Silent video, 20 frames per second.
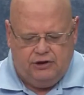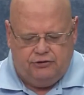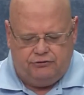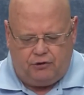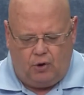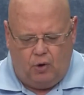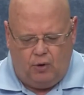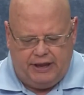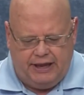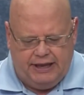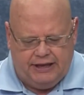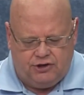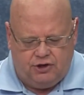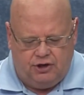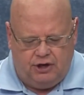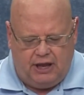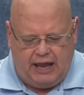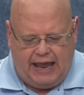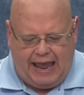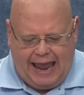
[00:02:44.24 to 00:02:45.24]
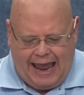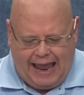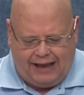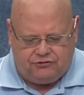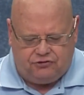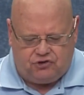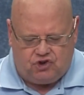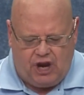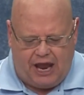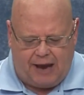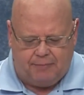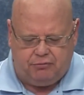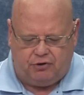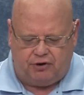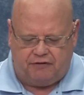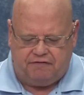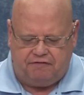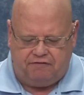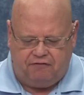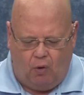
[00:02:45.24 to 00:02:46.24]
So in Acts
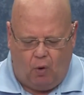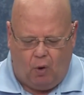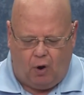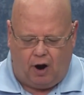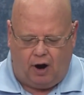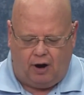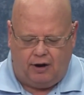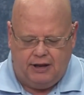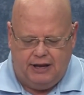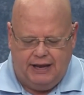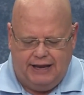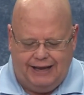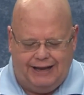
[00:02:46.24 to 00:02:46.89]
chapter 4,